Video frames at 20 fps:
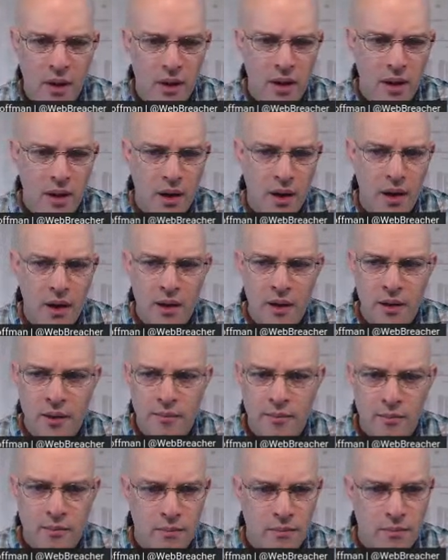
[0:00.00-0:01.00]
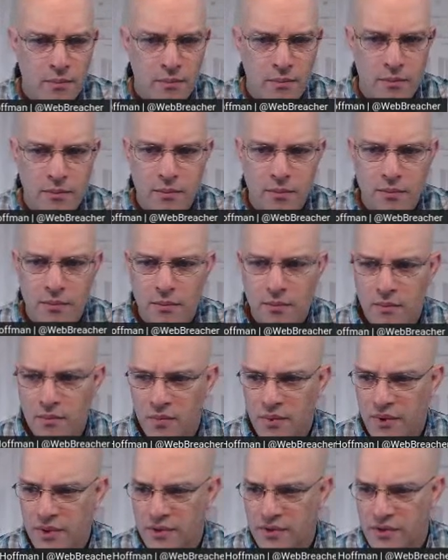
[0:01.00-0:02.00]

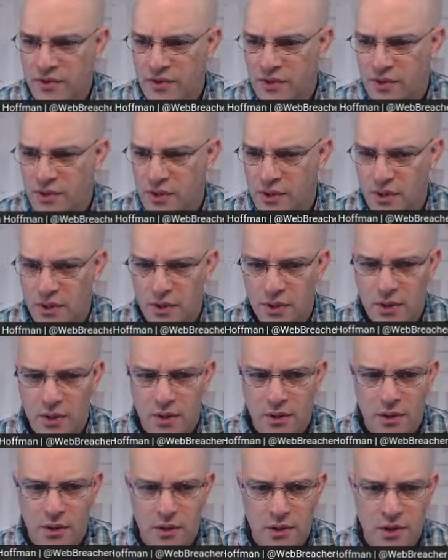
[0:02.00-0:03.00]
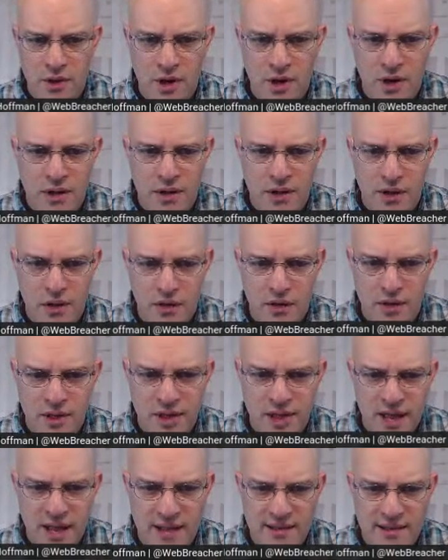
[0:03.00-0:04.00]
Let's see. Nothing on
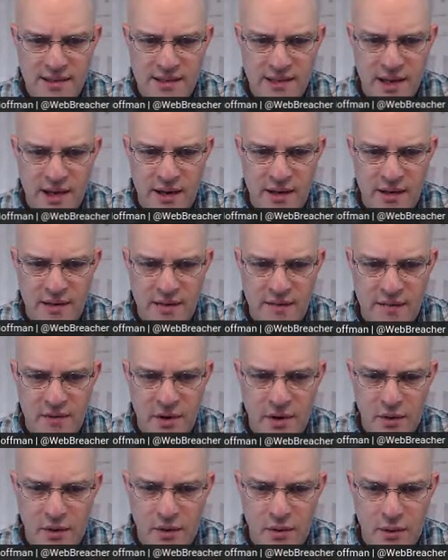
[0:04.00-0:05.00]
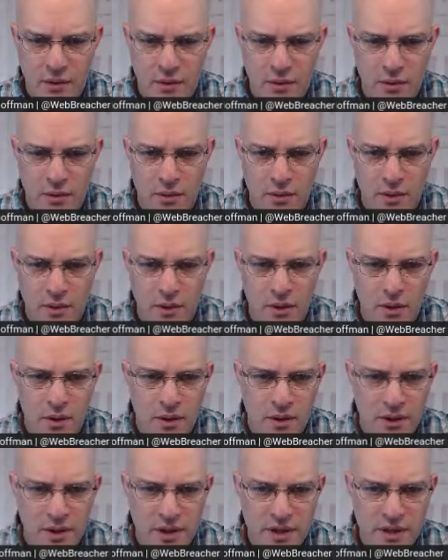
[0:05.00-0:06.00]
that side of the vehicle.
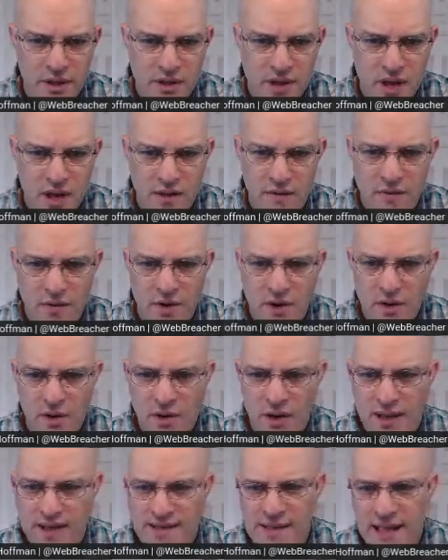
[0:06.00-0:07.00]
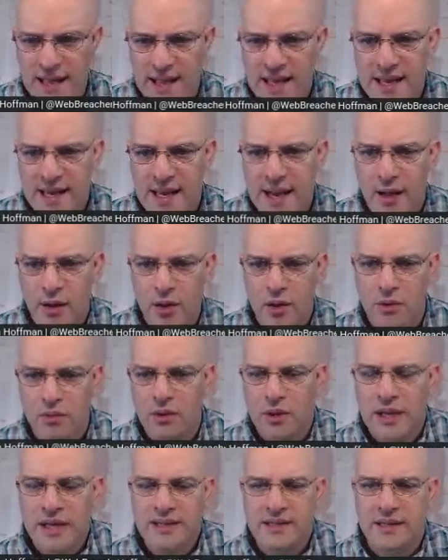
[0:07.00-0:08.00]
This side of the vehicle has that yellow
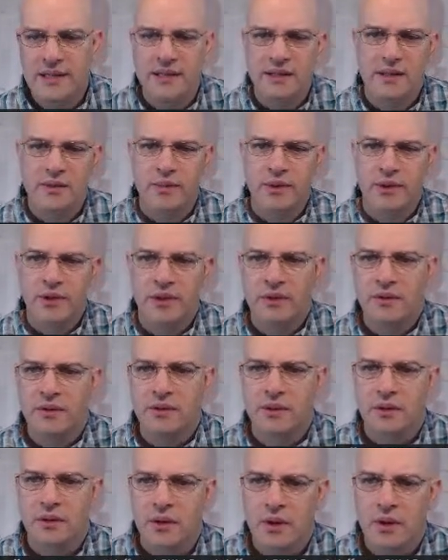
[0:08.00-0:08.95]
license plate.